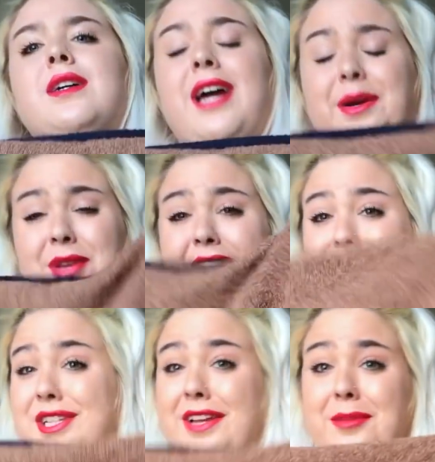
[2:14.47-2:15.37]
I really didn't
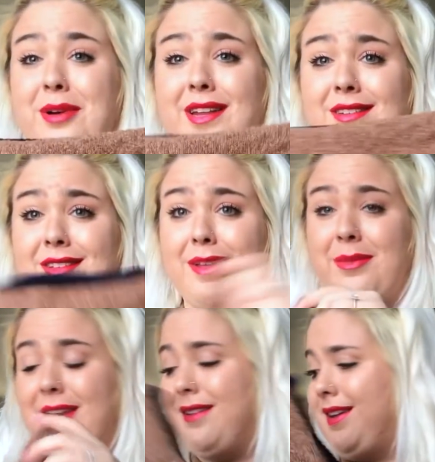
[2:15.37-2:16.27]
check the prices on
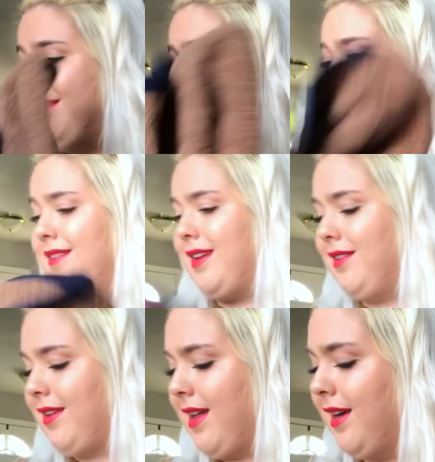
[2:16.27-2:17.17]
many of these things. I
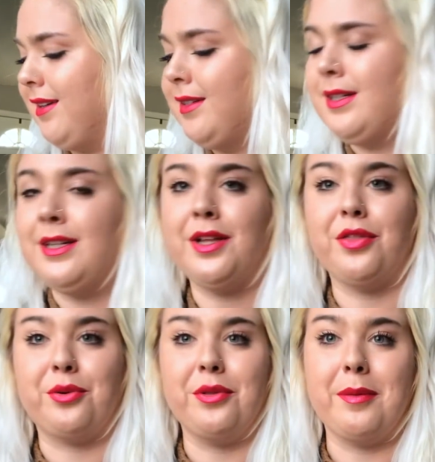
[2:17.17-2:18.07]
just kind of
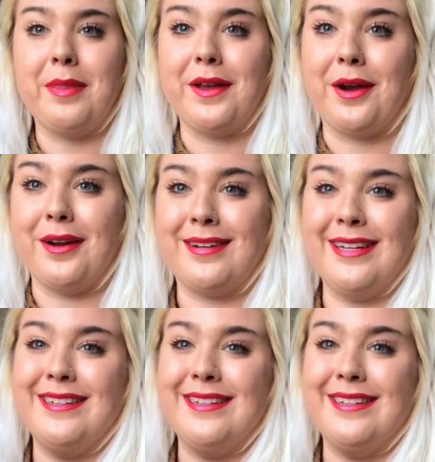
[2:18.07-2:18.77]
threw them in the cart.